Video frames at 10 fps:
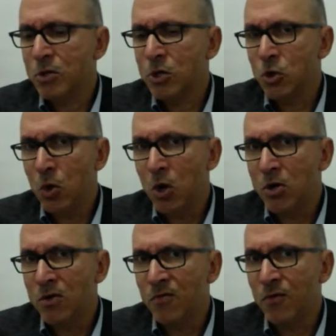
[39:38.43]
you're on
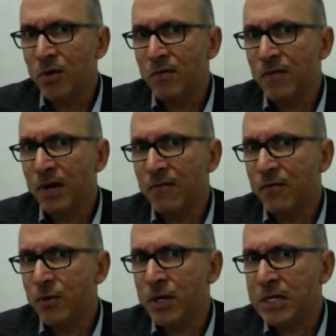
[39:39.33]
your 485,
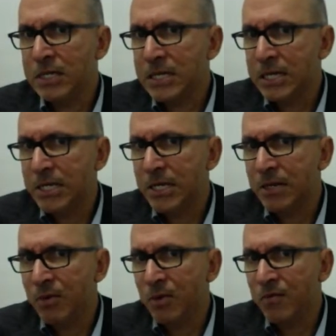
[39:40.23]
you can't study
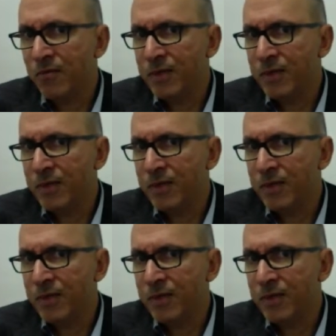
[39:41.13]
anymore if